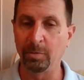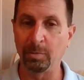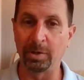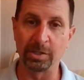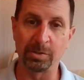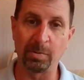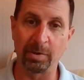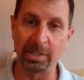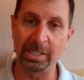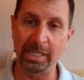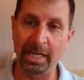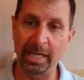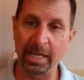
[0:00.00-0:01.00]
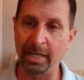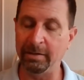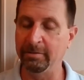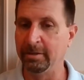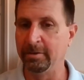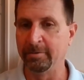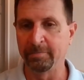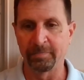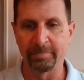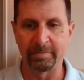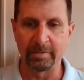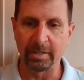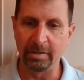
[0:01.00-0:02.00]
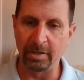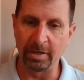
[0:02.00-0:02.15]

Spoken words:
Whereas once you hit, the